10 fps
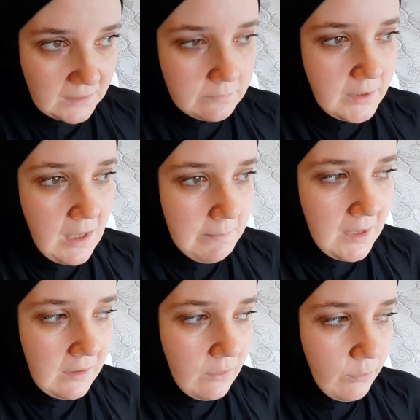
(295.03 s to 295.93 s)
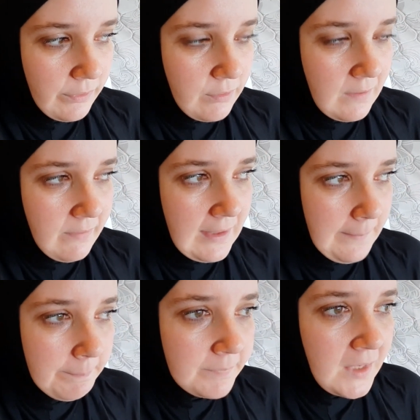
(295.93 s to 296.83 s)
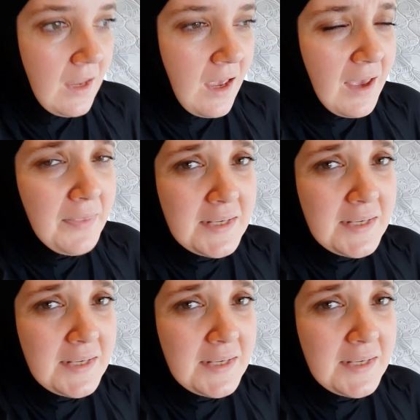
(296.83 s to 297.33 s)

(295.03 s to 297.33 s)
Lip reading: but I met all three of them. And